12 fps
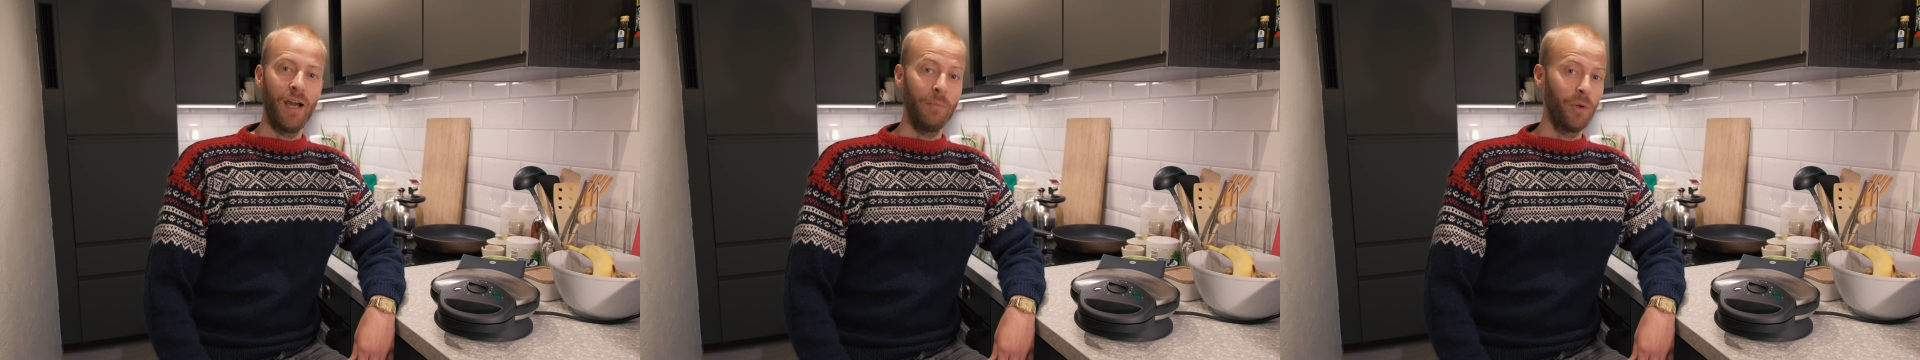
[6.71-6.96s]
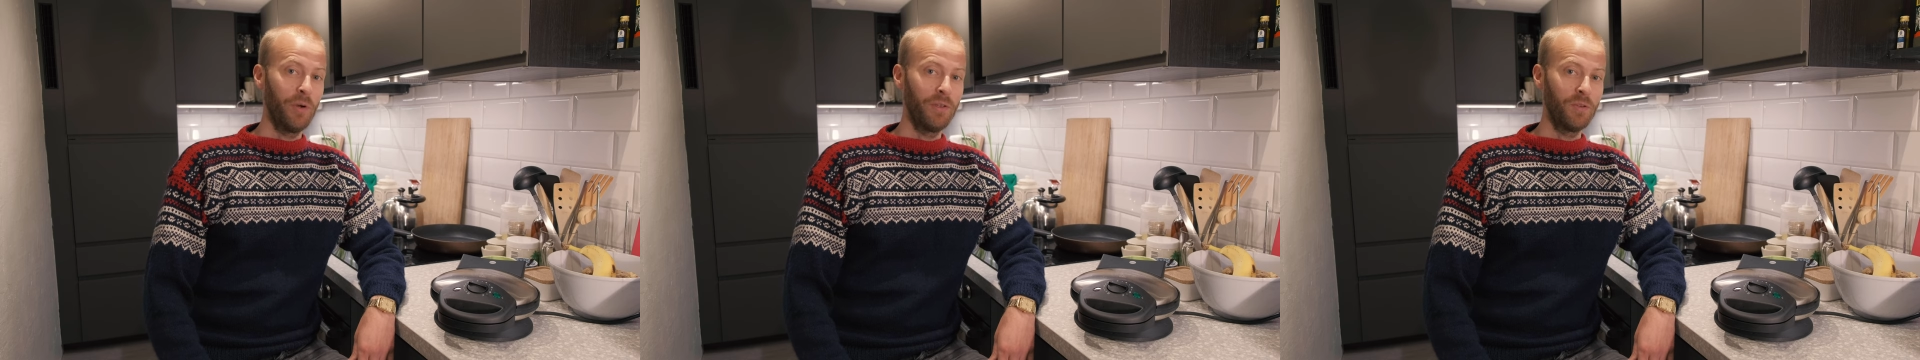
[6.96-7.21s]

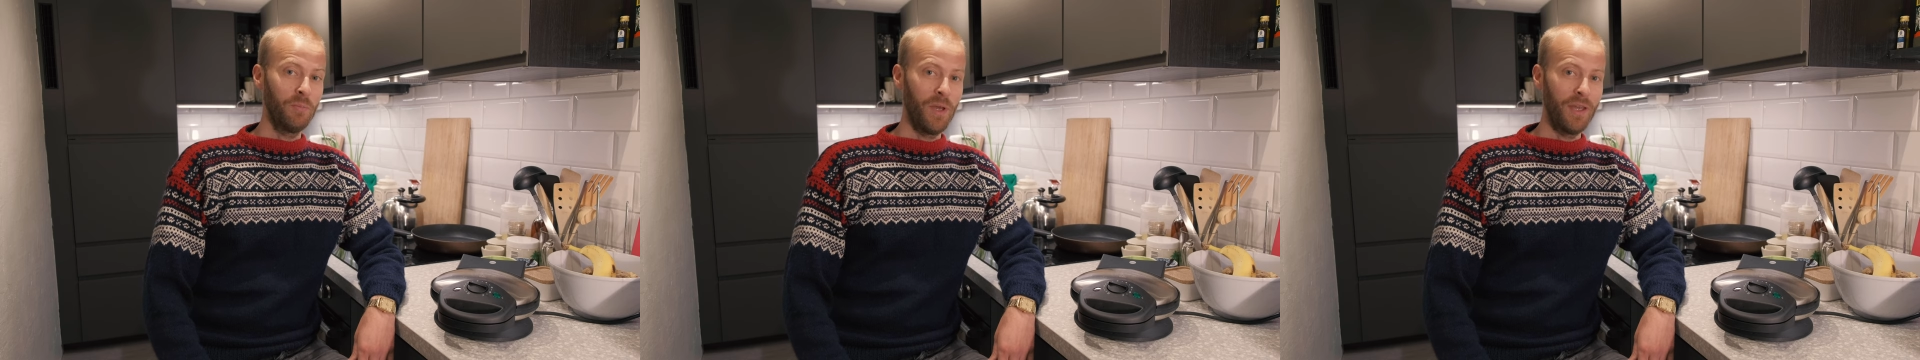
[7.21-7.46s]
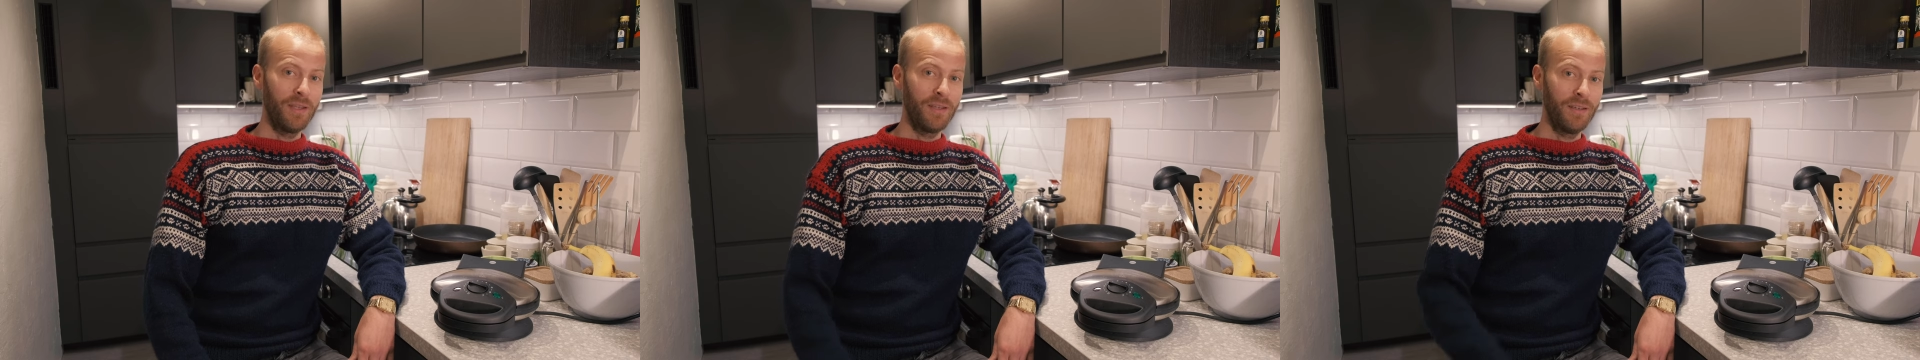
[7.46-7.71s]
I'm going to
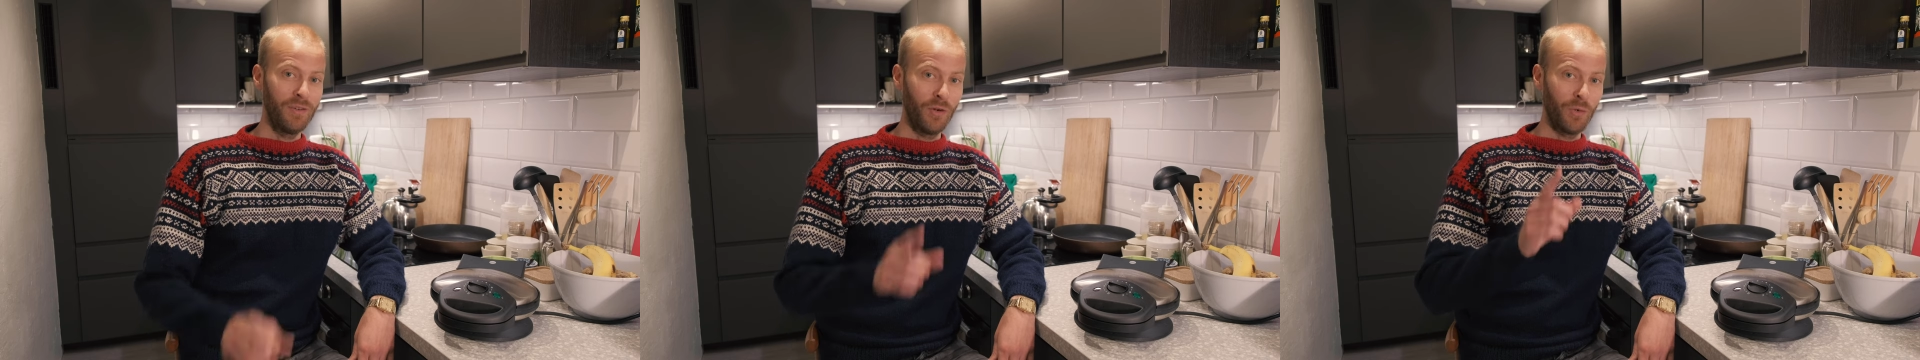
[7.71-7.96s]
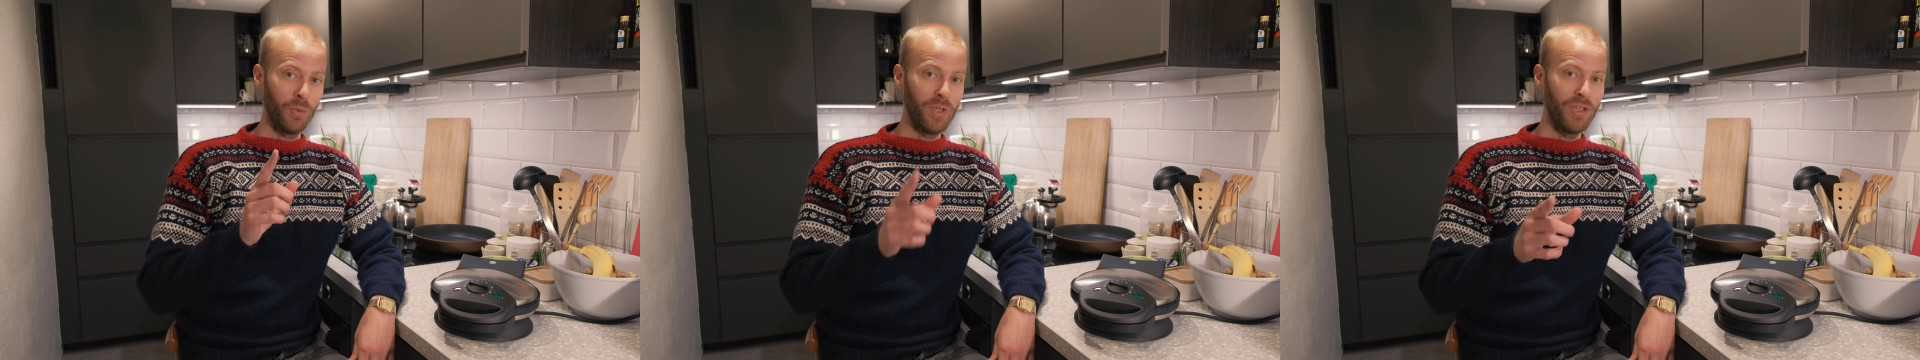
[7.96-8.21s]
make
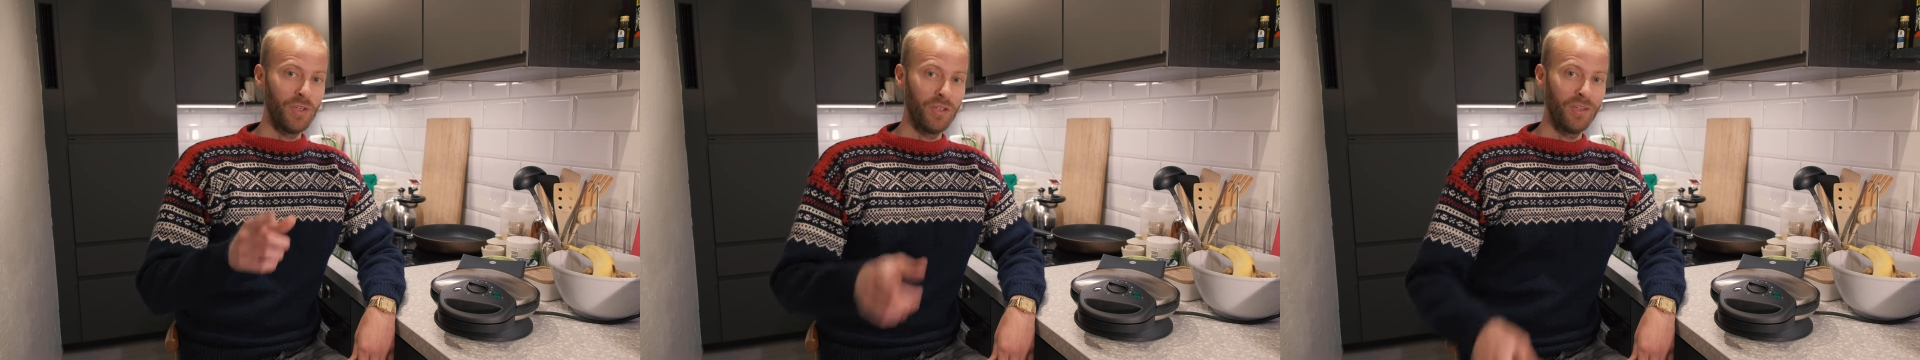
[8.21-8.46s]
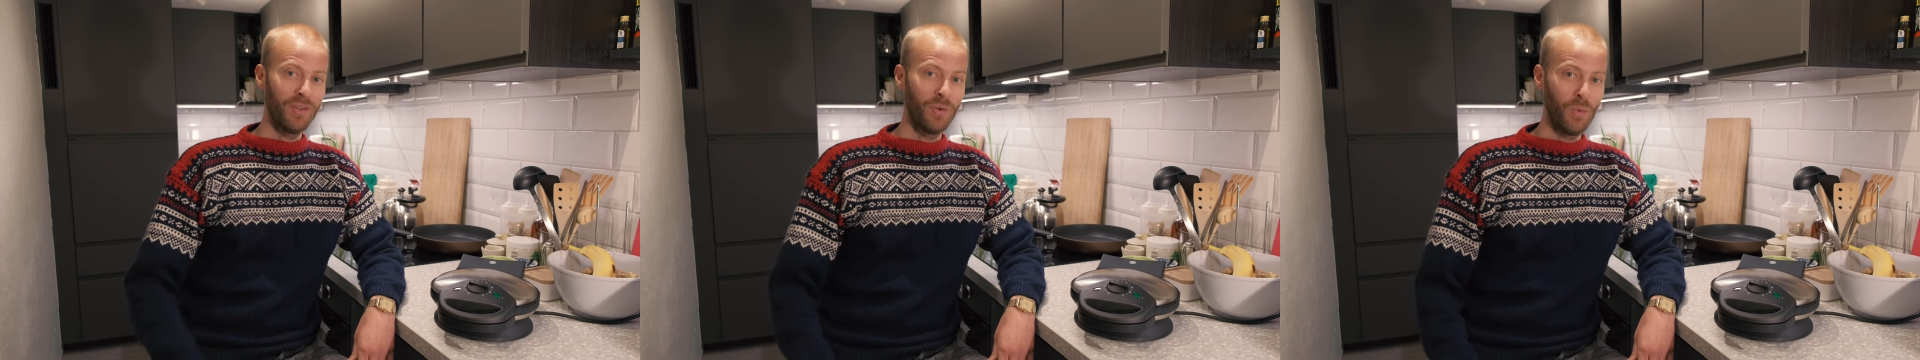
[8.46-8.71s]

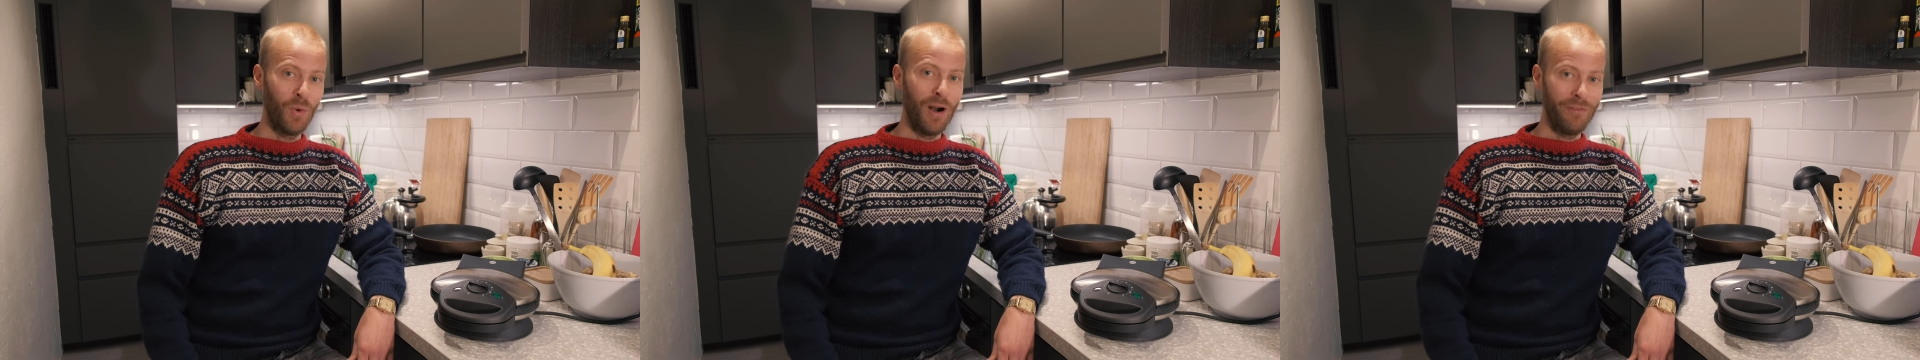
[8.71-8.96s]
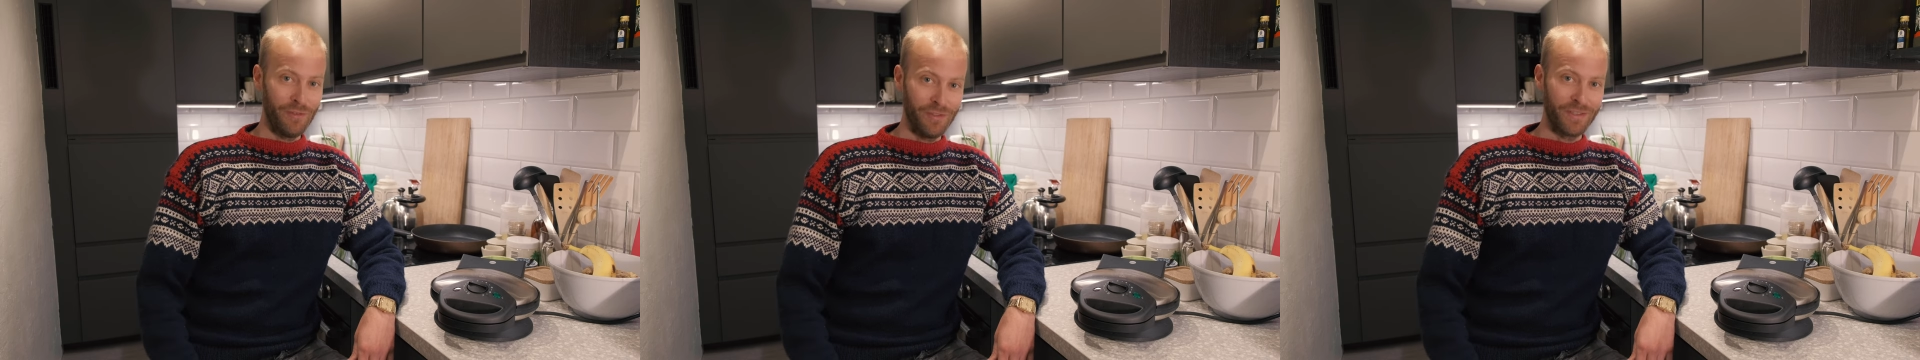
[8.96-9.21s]
Norwegian
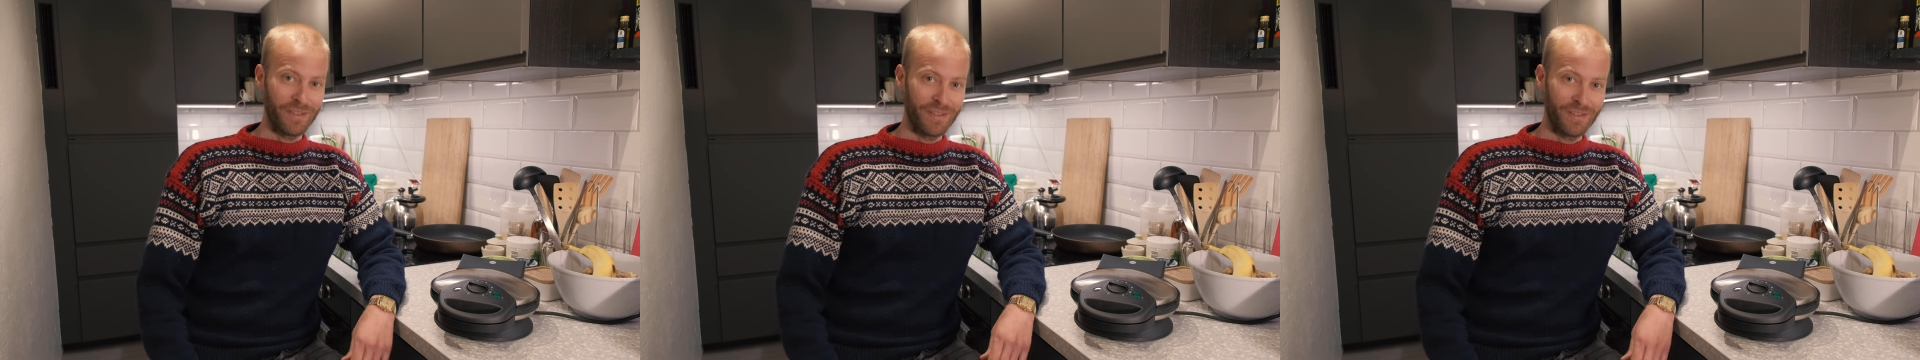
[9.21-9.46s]
waffles.